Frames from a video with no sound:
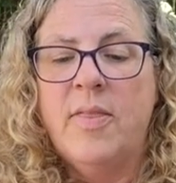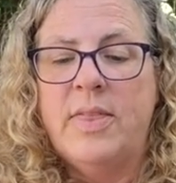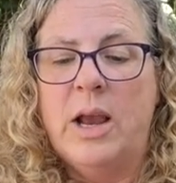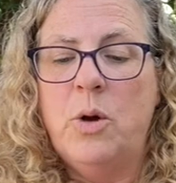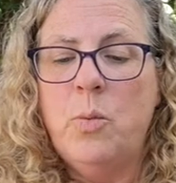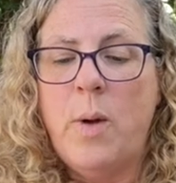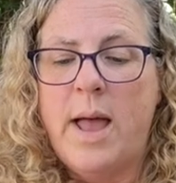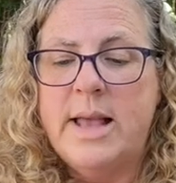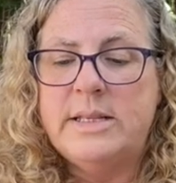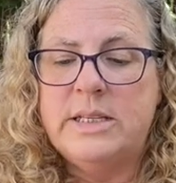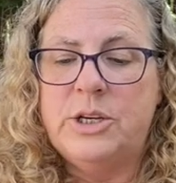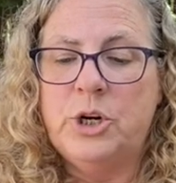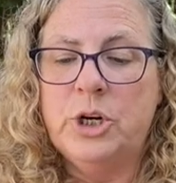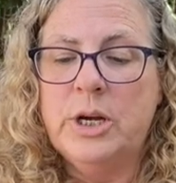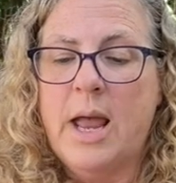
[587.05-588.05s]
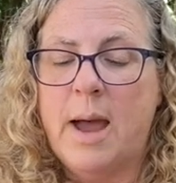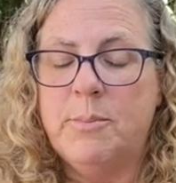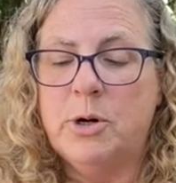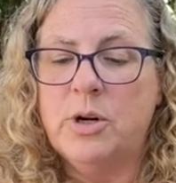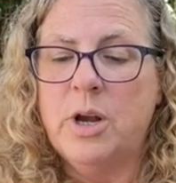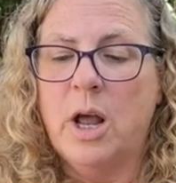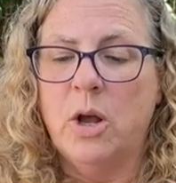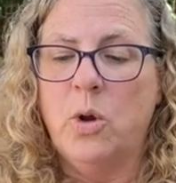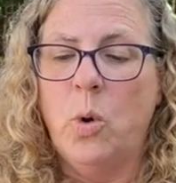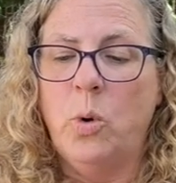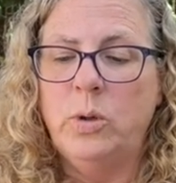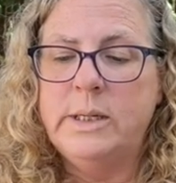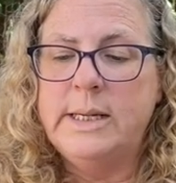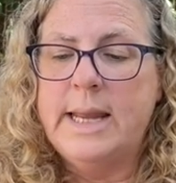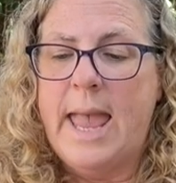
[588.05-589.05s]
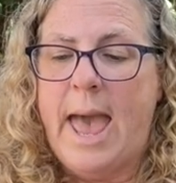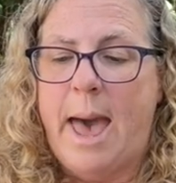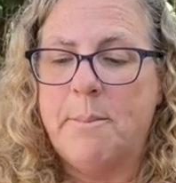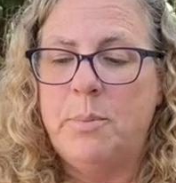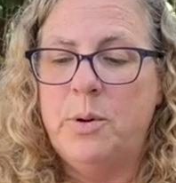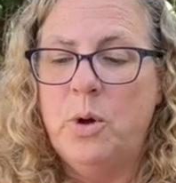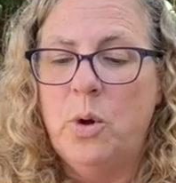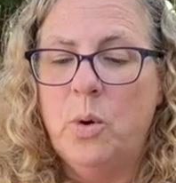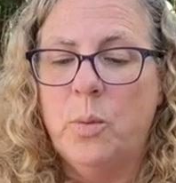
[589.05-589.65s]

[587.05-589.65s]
There was in her cupboard a golden cap